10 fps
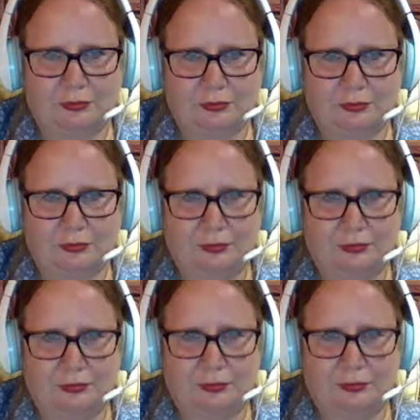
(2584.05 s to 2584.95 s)

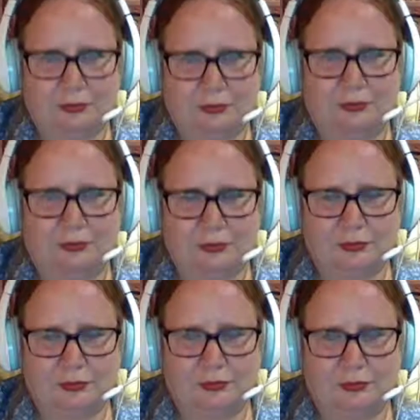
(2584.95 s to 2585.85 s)

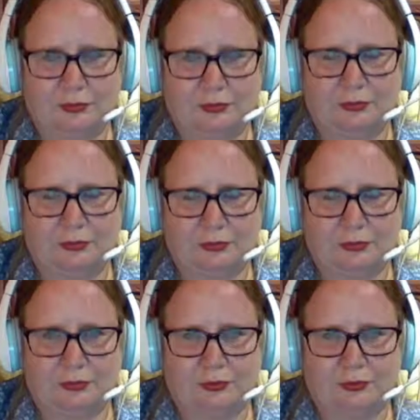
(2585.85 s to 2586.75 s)

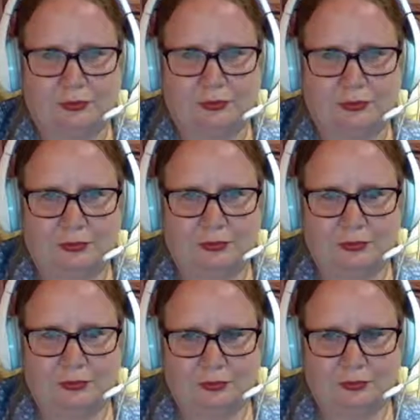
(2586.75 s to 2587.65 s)

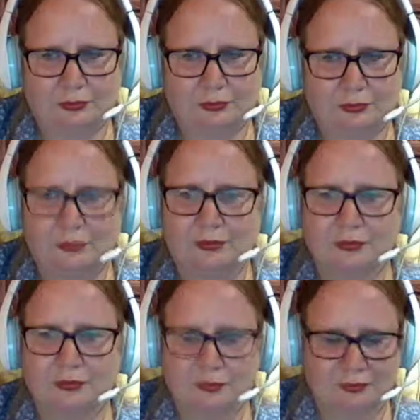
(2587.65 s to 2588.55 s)

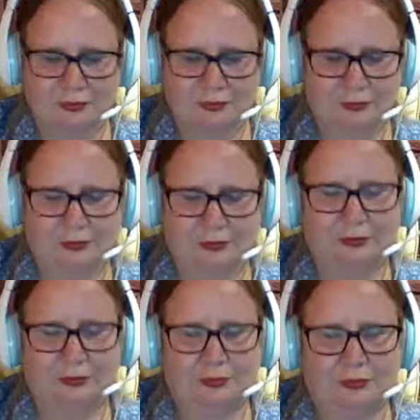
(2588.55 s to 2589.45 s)

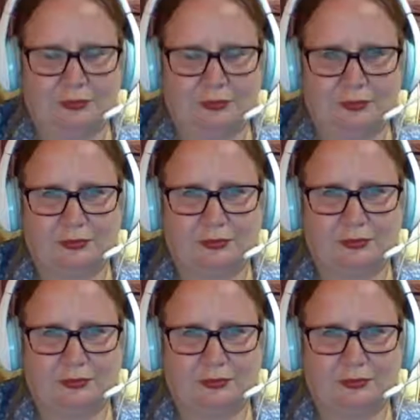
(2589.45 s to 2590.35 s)

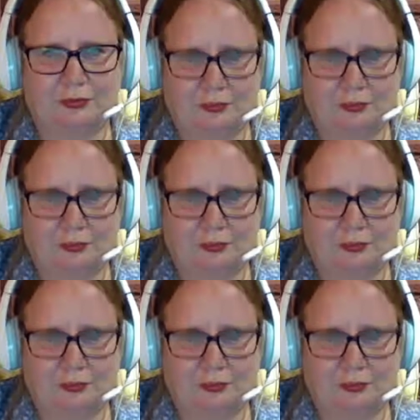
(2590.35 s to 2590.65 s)
No words are spoken by the person on screen.